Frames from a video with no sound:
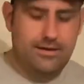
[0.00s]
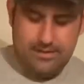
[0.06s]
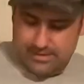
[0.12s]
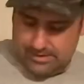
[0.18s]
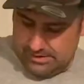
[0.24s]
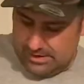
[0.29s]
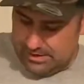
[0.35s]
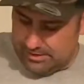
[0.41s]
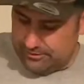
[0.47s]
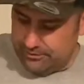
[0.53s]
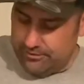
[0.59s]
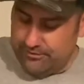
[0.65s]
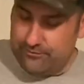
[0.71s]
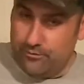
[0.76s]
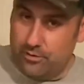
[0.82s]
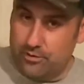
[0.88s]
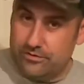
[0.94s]
Glock
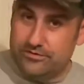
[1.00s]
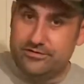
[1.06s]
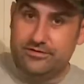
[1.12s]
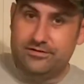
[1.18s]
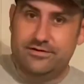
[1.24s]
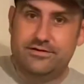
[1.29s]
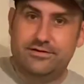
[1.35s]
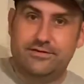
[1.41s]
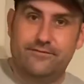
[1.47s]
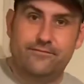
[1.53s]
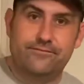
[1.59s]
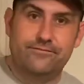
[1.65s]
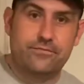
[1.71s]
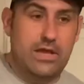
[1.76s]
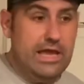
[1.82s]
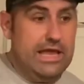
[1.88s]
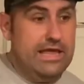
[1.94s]
34s
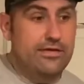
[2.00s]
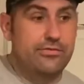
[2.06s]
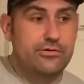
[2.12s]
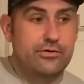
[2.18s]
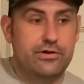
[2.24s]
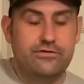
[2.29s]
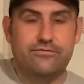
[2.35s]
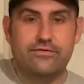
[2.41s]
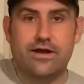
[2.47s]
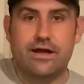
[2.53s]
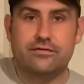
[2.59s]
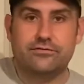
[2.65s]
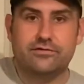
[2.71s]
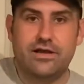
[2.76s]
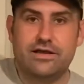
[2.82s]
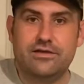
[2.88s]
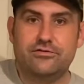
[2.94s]
and
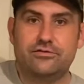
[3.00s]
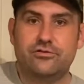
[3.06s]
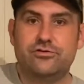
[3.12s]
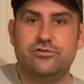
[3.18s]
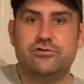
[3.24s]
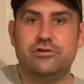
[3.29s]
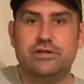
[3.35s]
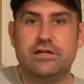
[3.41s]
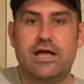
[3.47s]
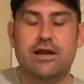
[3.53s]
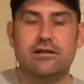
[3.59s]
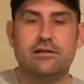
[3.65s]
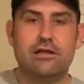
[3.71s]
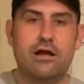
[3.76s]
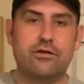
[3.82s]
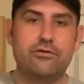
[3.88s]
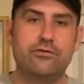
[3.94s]
35s. I used to shoot a lot of
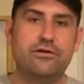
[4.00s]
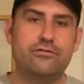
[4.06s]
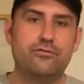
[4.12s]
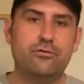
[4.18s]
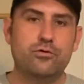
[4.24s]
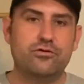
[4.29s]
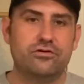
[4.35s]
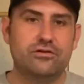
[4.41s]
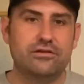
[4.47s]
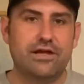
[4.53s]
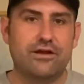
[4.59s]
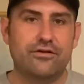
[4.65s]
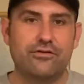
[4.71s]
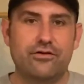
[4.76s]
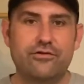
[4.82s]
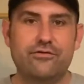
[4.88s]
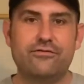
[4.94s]
Glock 34s and Glock
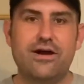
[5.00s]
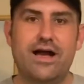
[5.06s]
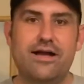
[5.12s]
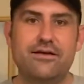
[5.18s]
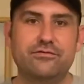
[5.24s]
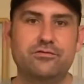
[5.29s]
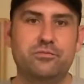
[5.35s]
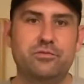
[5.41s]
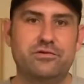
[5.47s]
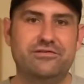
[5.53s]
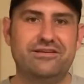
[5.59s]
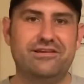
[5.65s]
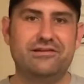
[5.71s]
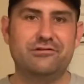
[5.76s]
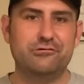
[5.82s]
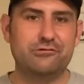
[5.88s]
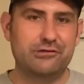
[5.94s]
35s,
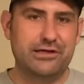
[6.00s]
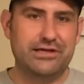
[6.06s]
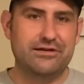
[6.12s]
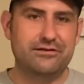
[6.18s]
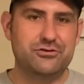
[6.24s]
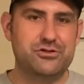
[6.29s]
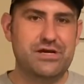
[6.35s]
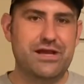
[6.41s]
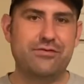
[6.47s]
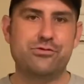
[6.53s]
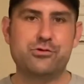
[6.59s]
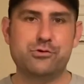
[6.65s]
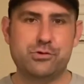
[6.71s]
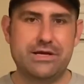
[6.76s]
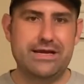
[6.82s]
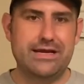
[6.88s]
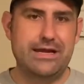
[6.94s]
particularly Gen
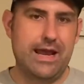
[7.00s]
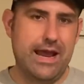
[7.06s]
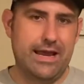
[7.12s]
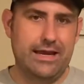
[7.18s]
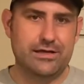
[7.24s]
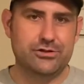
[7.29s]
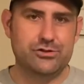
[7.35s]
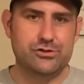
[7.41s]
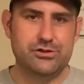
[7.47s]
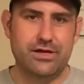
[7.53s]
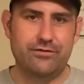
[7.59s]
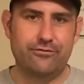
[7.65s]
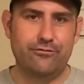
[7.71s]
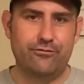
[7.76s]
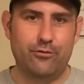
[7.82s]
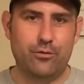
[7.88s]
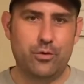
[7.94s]
3 and Gen
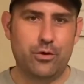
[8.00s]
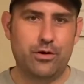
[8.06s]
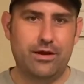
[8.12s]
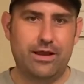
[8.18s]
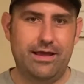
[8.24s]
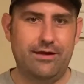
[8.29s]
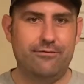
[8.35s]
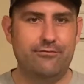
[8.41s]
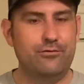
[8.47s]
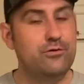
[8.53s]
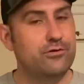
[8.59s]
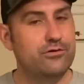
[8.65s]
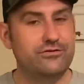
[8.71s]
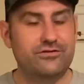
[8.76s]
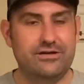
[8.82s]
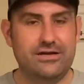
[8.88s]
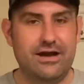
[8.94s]
4. And if you're a
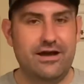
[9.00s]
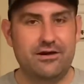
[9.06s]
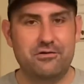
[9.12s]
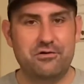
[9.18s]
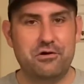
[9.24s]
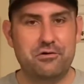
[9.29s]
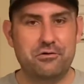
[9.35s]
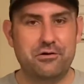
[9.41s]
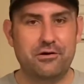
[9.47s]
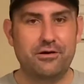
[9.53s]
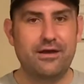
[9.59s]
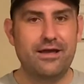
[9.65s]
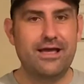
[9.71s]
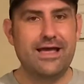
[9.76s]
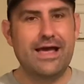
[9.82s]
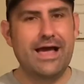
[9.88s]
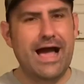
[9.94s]
Staccato owner,
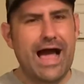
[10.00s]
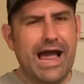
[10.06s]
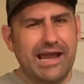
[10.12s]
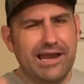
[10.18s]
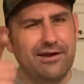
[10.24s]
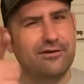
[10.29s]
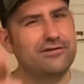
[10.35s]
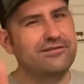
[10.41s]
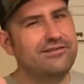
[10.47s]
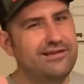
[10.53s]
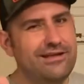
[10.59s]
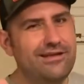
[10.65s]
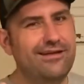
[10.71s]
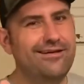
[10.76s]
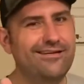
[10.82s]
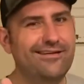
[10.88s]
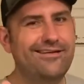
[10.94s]
I
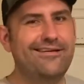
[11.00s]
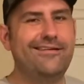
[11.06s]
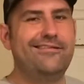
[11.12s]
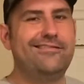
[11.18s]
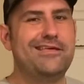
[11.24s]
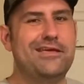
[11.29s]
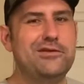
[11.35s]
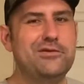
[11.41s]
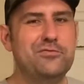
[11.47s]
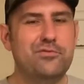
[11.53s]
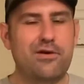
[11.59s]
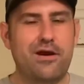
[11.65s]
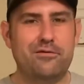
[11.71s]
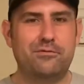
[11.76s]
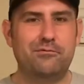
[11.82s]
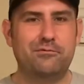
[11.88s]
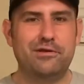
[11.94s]
guarantee that you
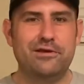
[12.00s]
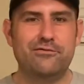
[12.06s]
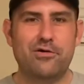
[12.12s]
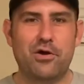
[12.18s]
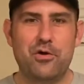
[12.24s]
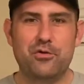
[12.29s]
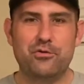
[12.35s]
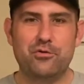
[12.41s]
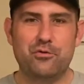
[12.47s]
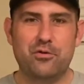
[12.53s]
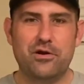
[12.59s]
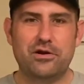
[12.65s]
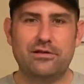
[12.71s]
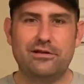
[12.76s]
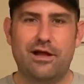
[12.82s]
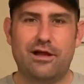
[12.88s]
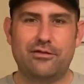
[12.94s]
probably have owned one
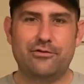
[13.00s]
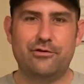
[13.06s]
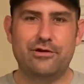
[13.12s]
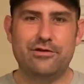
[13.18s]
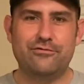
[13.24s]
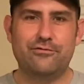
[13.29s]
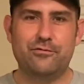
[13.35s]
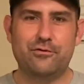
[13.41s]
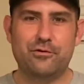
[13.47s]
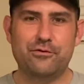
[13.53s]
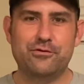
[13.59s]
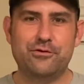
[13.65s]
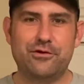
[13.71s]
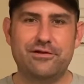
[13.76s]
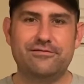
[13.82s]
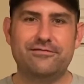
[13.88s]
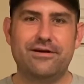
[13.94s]
Glock 34 or
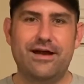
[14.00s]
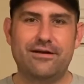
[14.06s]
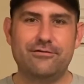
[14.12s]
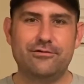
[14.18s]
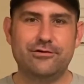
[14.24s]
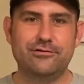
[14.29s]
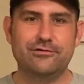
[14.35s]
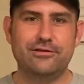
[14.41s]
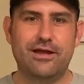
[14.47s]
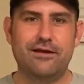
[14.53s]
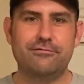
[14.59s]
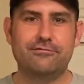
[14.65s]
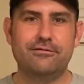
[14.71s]
35 in your life.